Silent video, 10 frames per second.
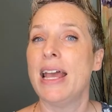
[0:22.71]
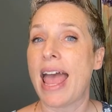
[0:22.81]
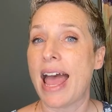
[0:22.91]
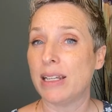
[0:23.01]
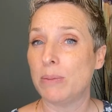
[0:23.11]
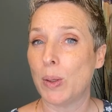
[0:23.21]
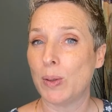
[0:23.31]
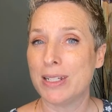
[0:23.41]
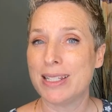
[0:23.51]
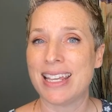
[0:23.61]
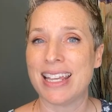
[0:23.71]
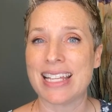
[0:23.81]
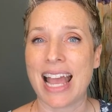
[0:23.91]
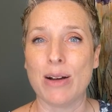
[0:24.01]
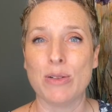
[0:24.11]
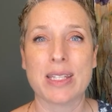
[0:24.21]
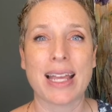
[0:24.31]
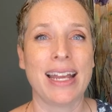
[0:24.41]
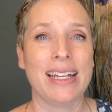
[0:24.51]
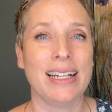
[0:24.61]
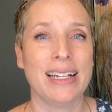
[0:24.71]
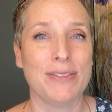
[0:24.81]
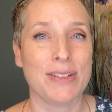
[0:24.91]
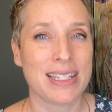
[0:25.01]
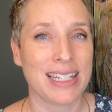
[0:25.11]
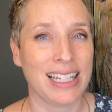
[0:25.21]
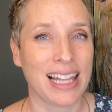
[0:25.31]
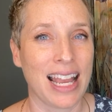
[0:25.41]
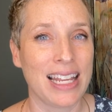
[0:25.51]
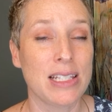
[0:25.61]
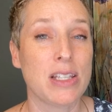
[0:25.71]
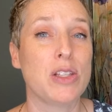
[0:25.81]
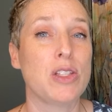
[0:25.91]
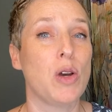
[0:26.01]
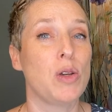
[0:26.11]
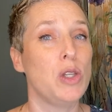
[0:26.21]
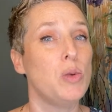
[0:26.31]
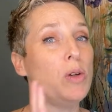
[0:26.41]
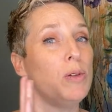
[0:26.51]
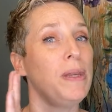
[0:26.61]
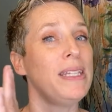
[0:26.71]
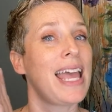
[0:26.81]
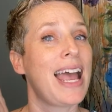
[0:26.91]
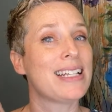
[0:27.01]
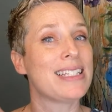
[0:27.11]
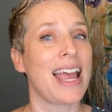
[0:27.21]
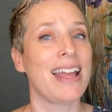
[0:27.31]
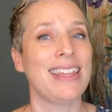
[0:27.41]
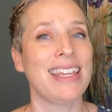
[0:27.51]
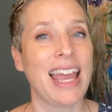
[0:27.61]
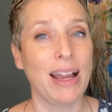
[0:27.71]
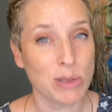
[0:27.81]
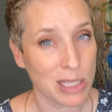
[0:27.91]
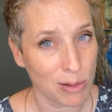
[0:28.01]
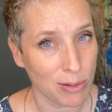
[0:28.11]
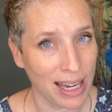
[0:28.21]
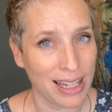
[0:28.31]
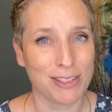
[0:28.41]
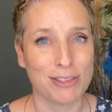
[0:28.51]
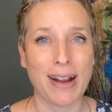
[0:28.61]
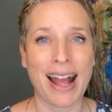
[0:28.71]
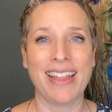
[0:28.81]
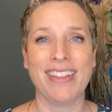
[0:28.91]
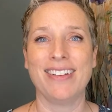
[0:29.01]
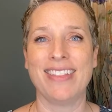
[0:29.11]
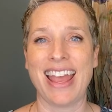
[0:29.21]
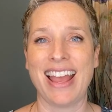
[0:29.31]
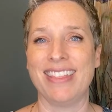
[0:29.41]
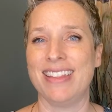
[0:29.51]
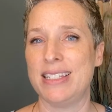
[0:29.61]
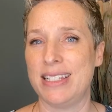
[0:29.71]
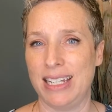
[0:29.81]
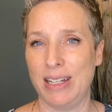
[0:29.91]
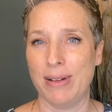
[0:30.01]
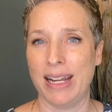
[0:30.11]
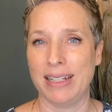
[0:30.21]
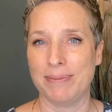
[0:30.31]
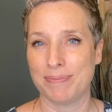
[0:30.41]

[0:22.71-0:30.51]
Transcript: Added bonus, it's outside of city lines, so you will be taxed at the county rate rather than the city rate.